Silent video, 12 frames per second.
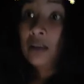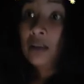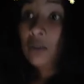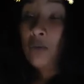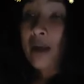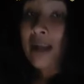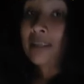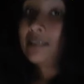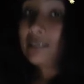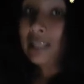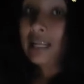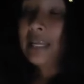right,
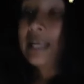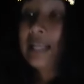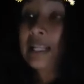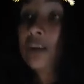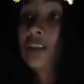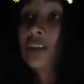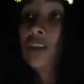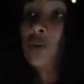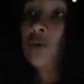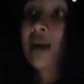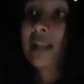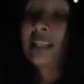still leaking out of you
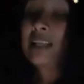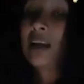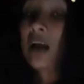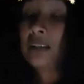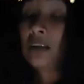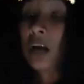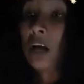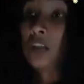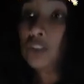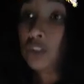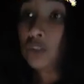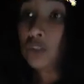and it got
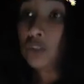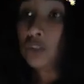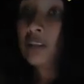onto the